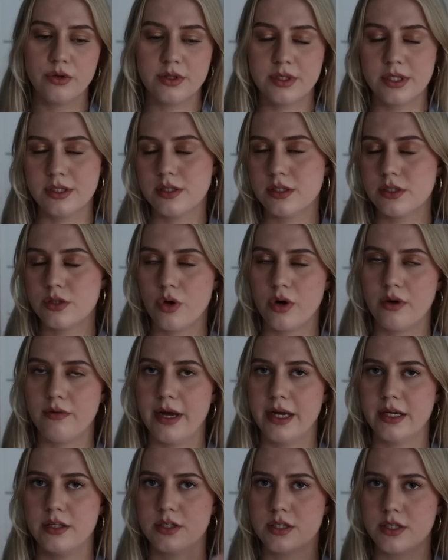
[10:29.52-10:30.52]
this is sort of
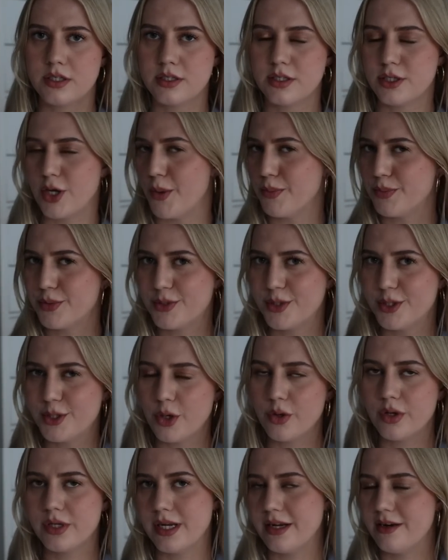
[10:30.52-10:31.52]
like a
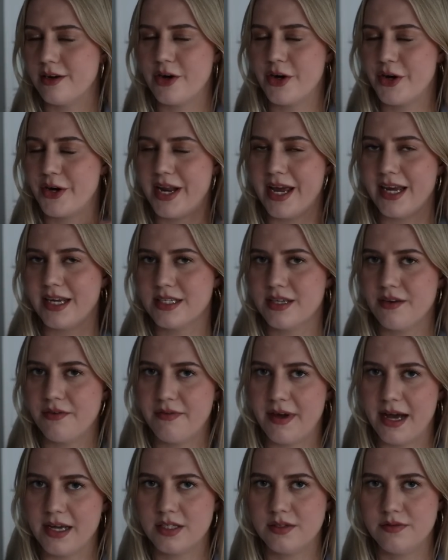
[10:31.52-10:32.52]
substitute, like it's a
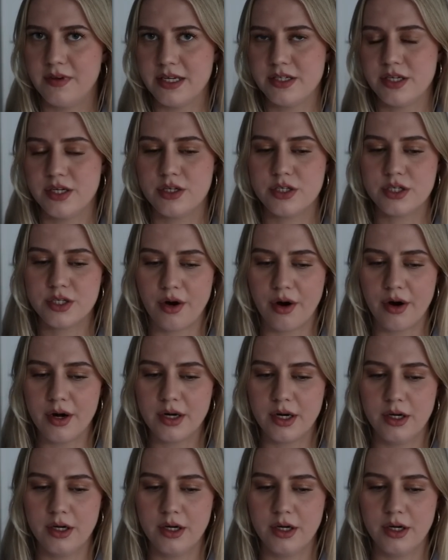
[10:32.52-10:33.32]
fast fashion start.